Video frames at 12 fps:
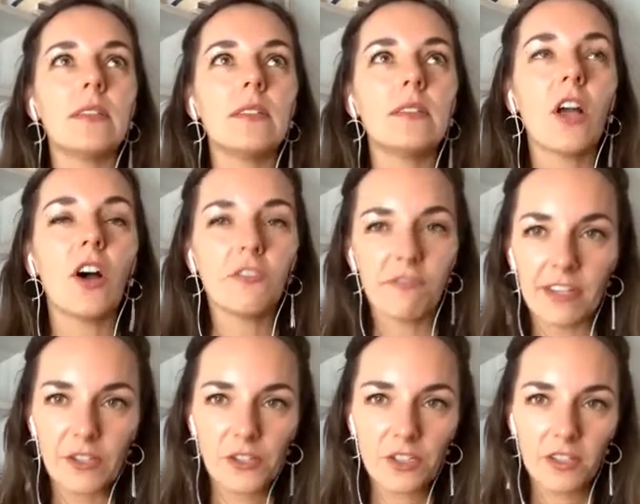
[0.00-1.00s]

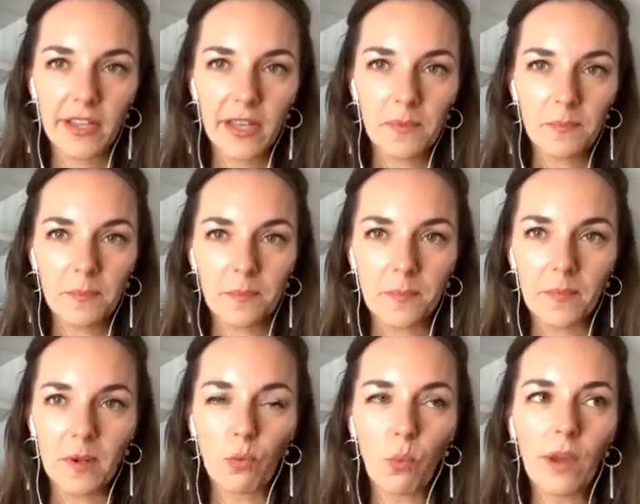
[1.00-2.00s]
Conventionally,
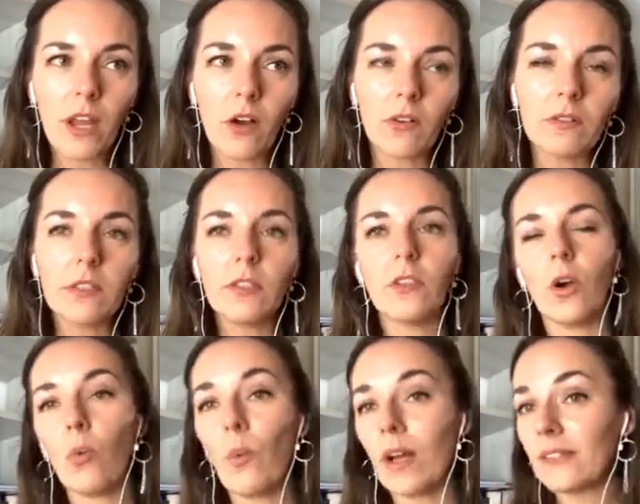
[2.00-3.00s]
we only know
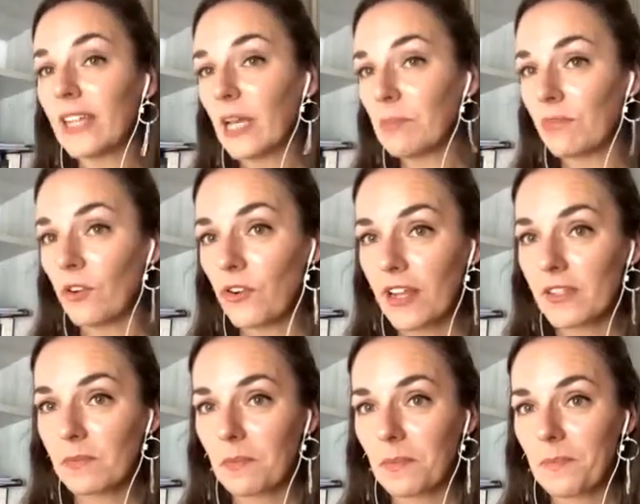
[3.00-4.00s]
one type of
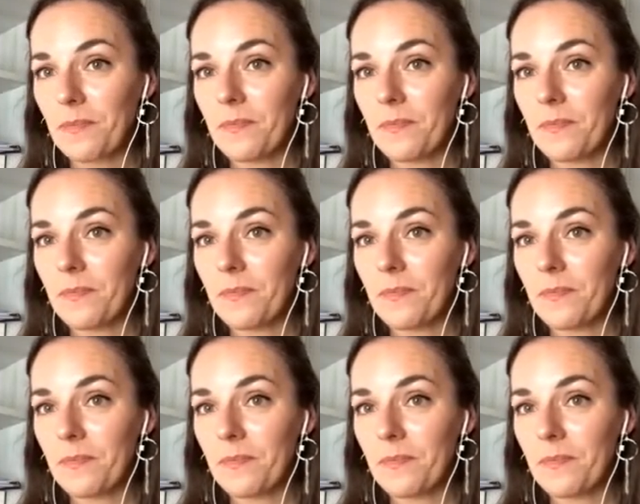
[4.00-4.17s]
orgasm,